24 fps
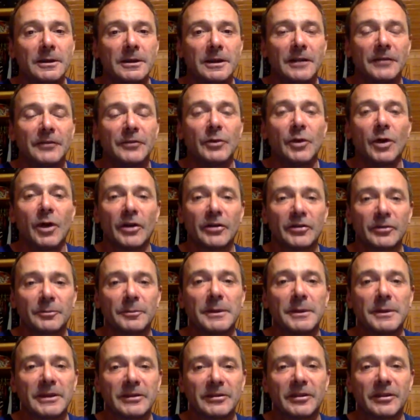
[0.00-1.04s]
if you ask
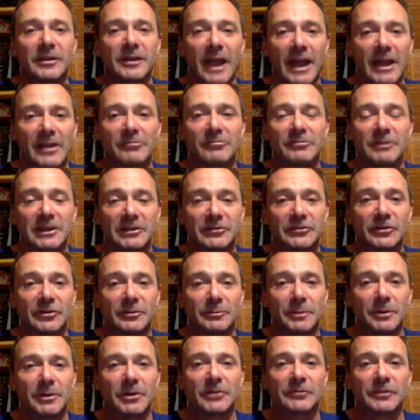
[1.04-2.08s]
me, it's a gay
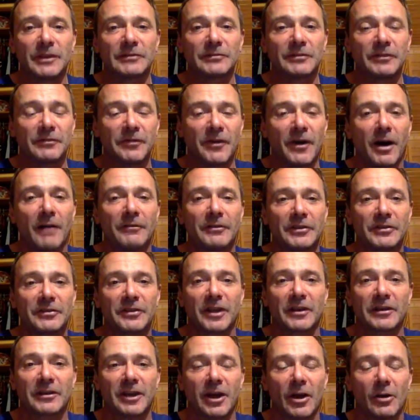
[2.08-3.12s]
religion, because there's the Father,
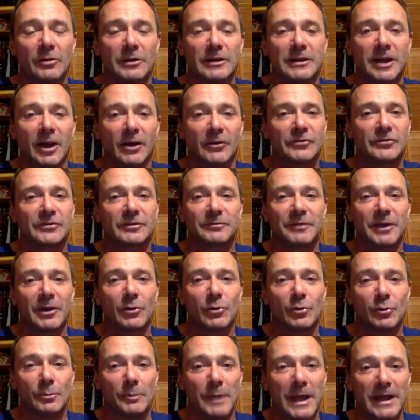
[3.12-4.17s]
Son, and Holy Ghost, and they're
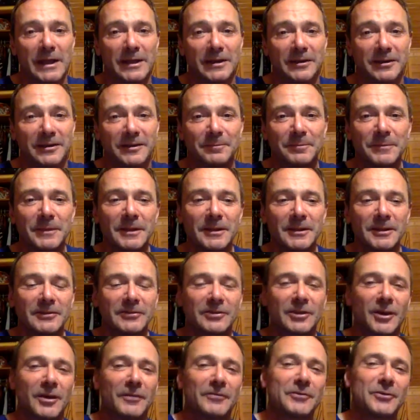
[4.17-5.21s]
all men.
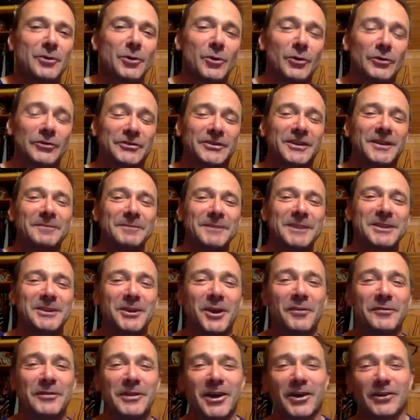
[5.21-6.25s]
So, of course,
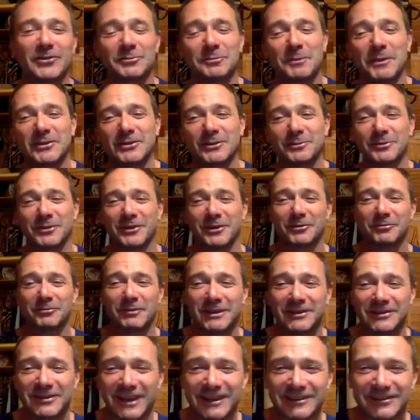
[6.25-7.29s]
the archbishops in
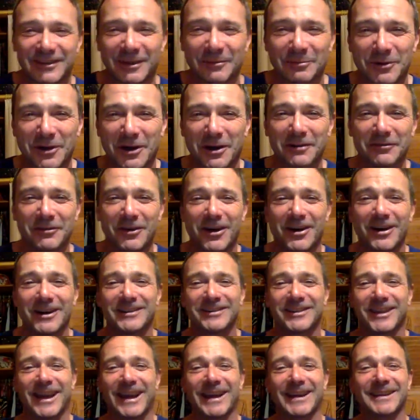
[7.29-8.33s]
Greece had some kind of
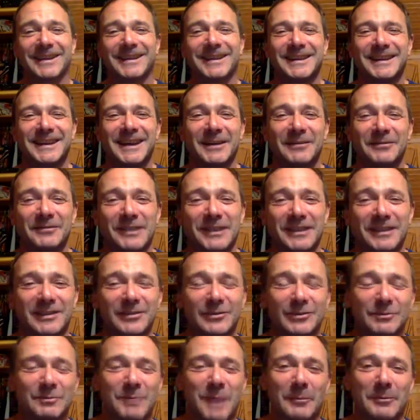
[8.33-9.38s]
heart attack at this. It
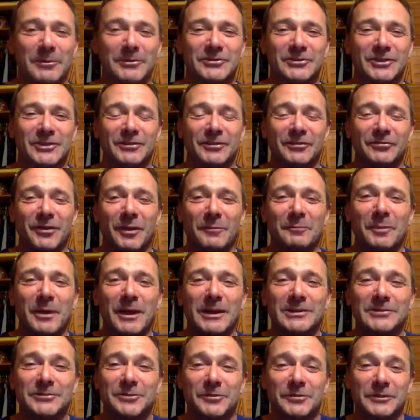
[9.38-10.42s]
was published in the front
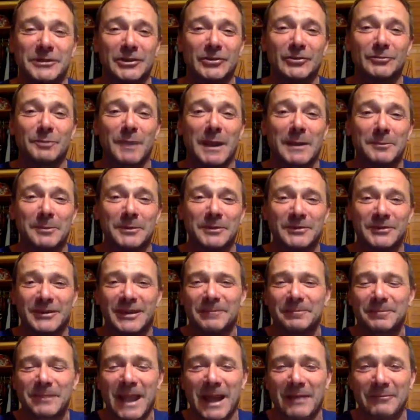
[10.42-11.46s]
page of all the newspapers,
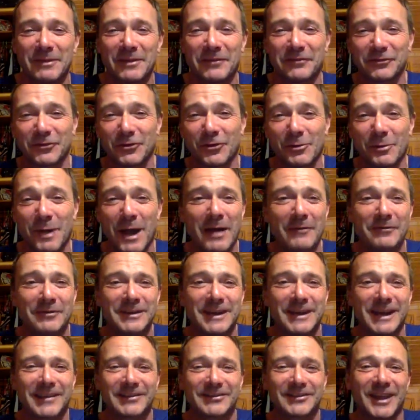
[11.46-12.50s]
and they threw him out
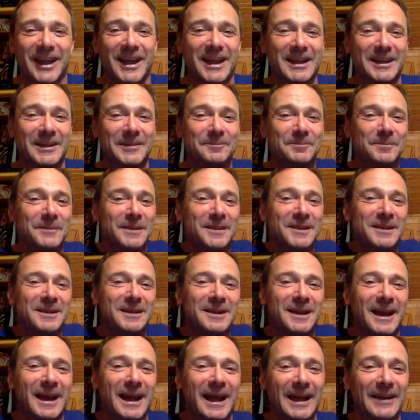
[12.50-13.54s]
the next day.
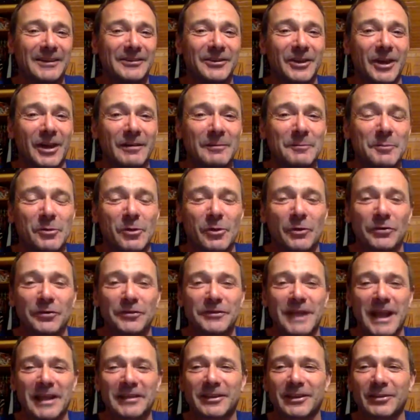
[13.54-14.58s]
And poor old
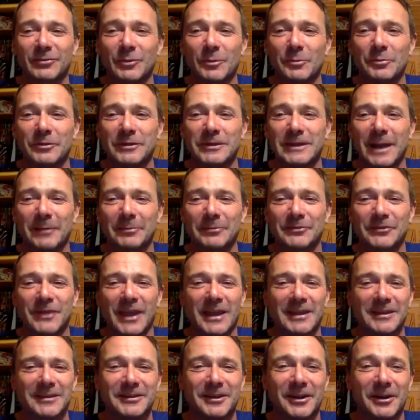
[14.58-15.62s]
sannyasins were pretty
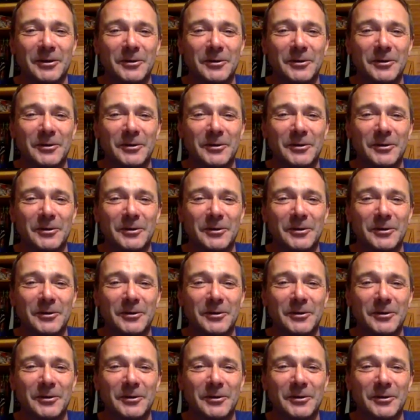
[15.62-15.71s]
upset,